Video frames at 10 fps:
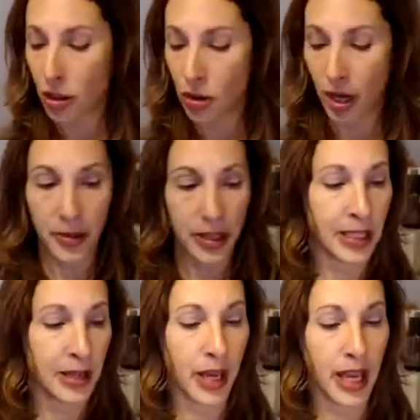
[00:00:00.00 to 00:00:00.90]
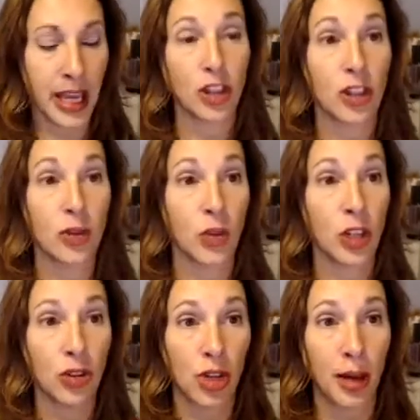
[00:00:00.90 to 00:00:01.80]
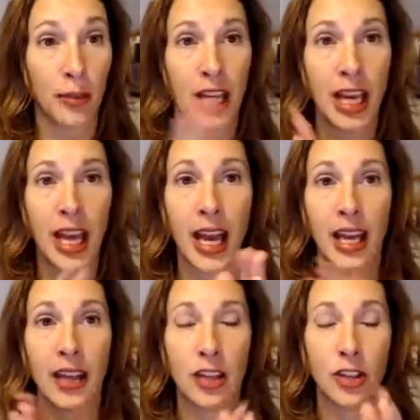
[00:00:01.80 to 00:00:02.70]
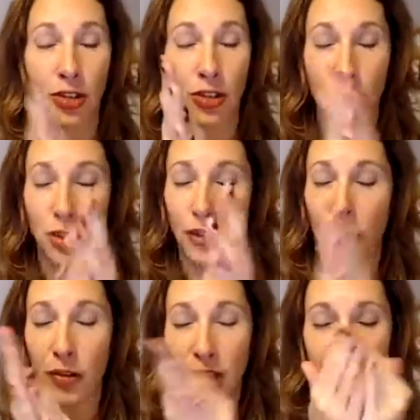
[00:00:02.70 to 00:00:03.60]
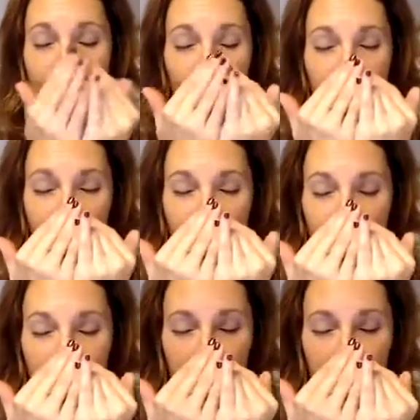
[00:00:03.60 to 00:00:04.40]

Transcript: to drop this in my hand, just one drop, and then just took a few deep breaths.